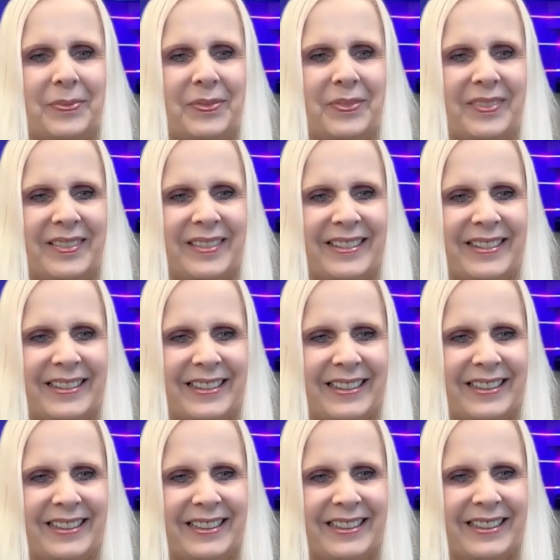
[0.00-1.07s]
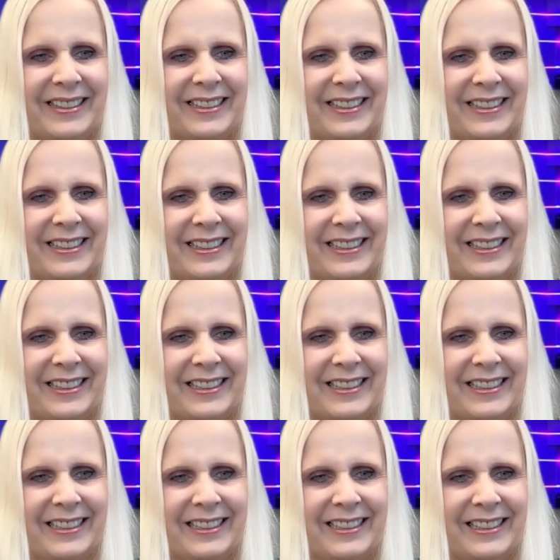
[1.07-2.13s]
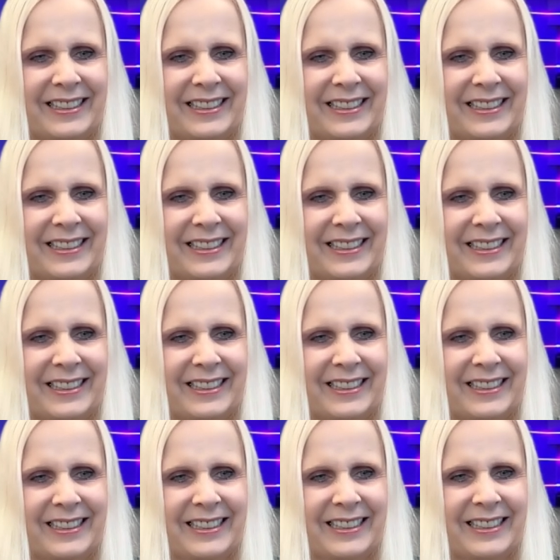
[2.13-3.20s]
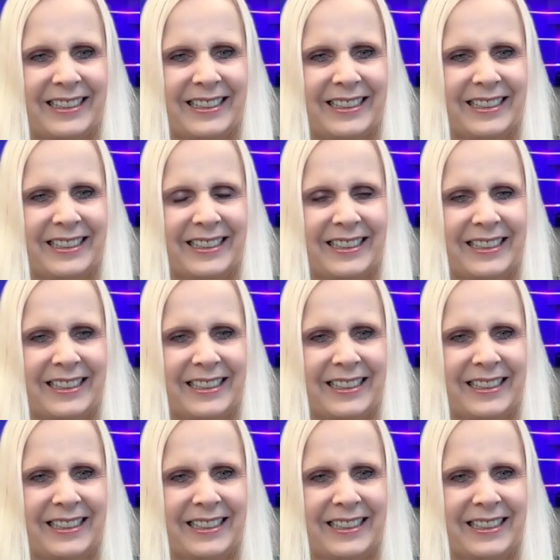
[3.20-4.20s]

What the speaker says: The person shown says nothing.